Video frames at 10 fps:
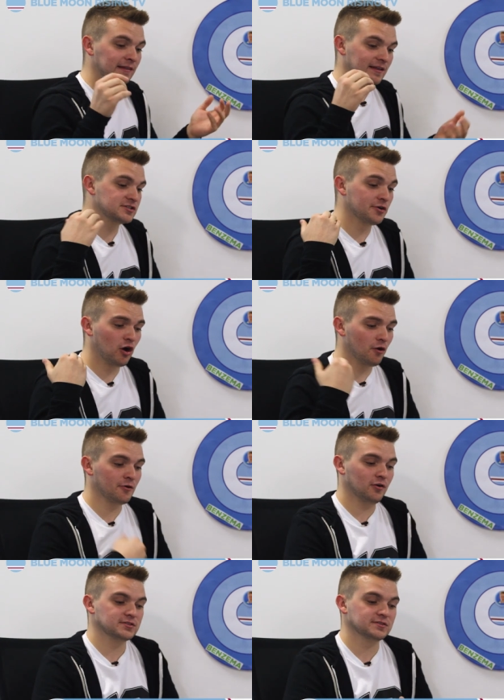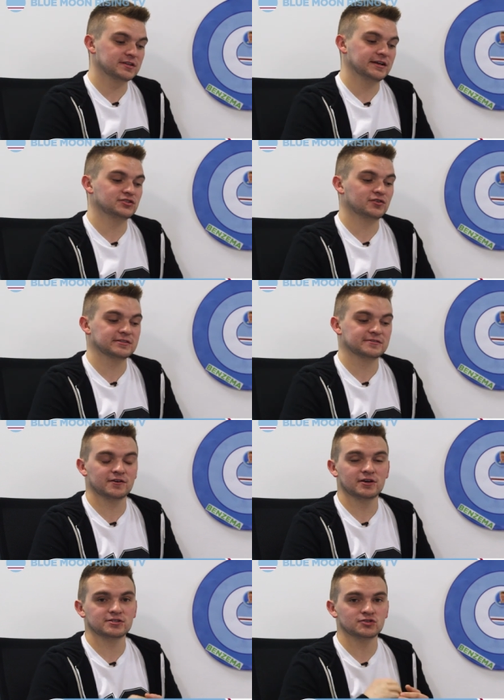Let us know your thoughts on today's
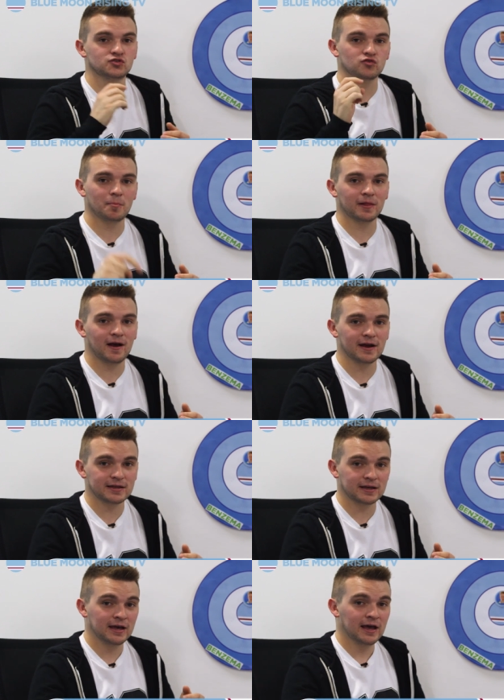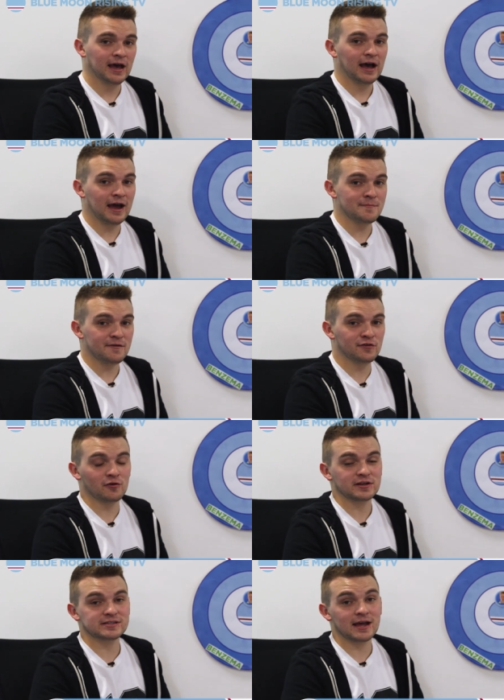transfers and drop a like um, if
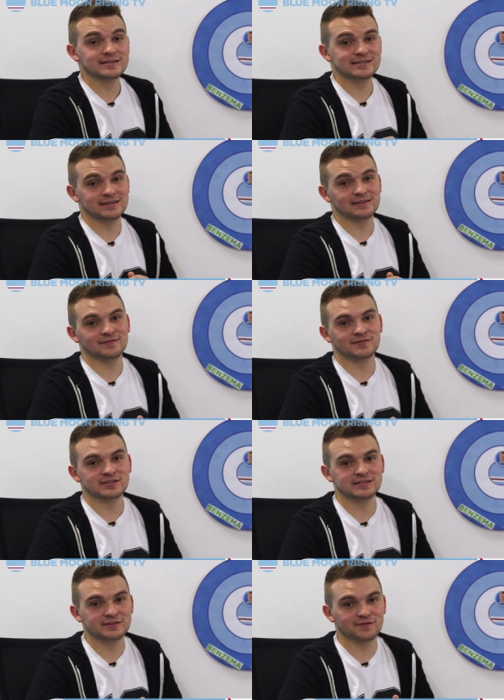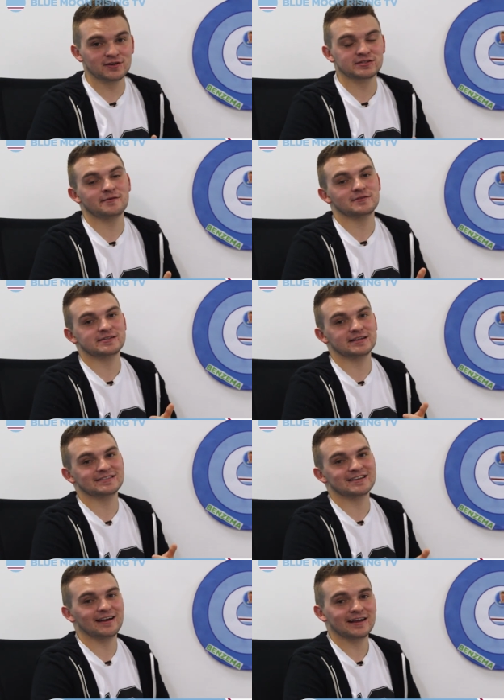you're excited for City's first game of the
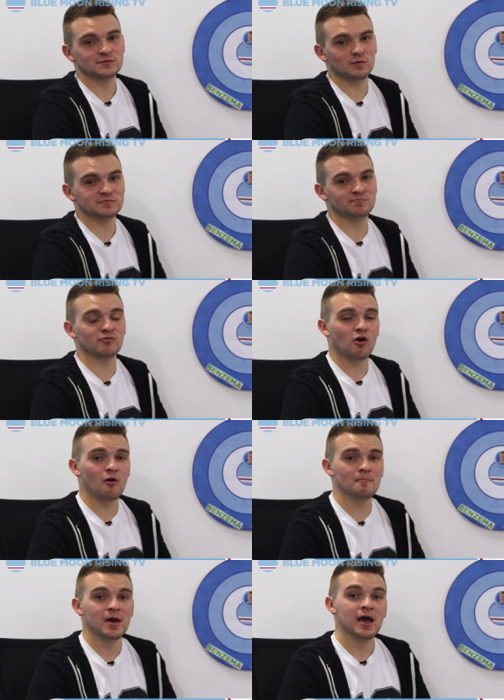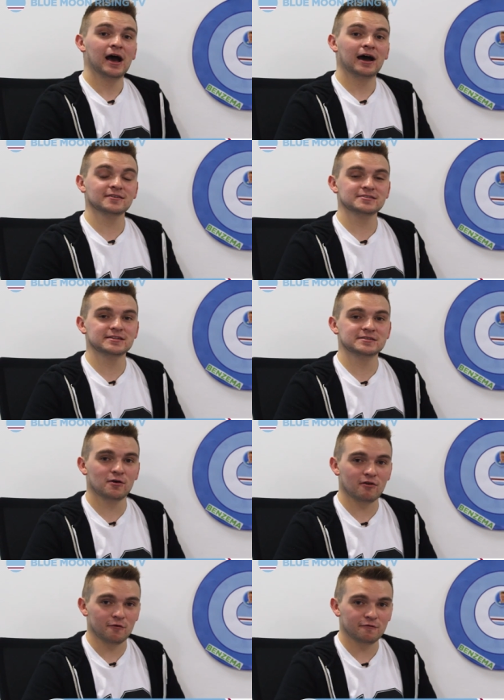season tonight against West Brom. And I'll see you
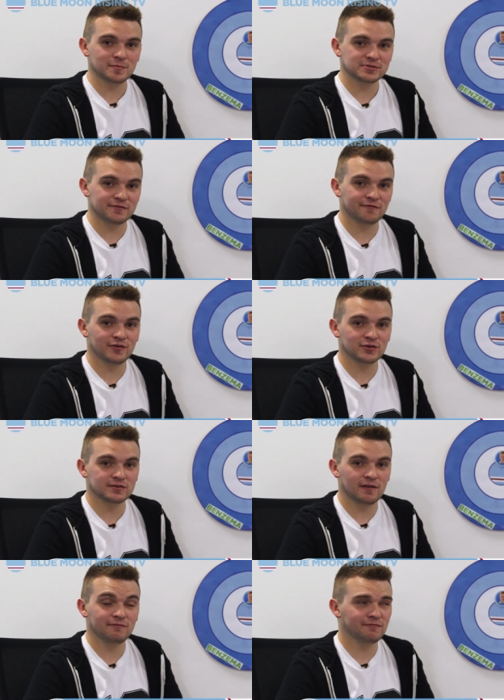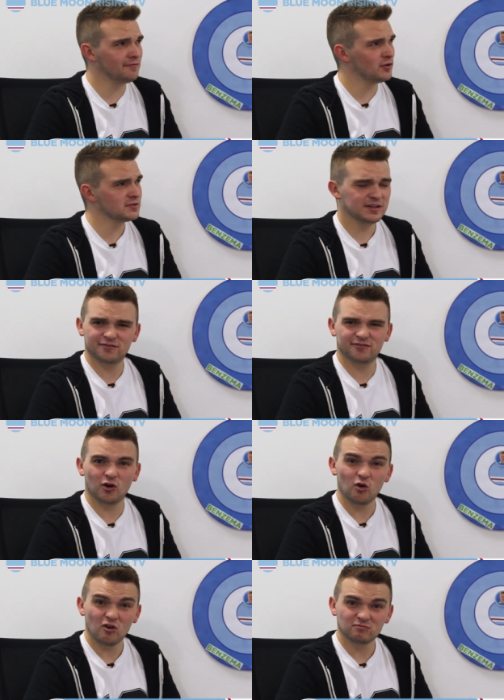tomorrow for episode
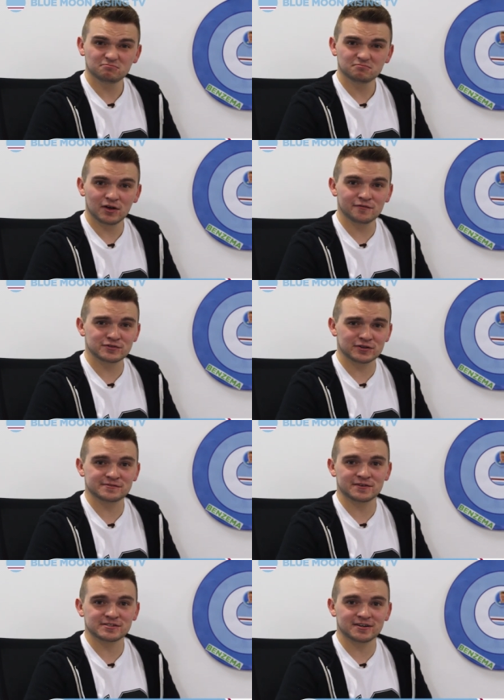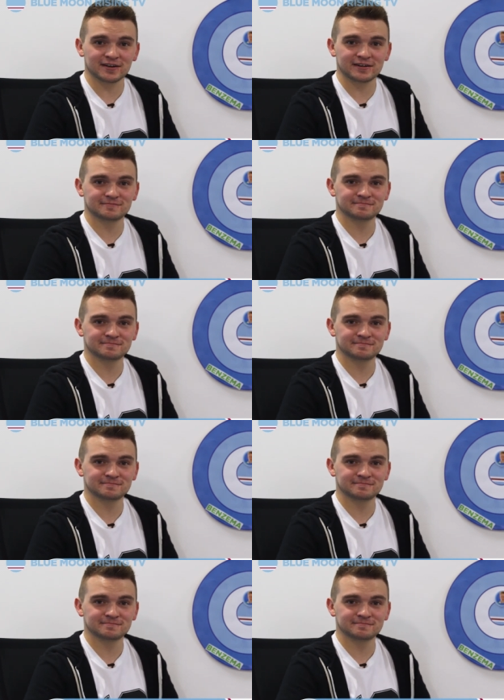44 of The Transfer Target.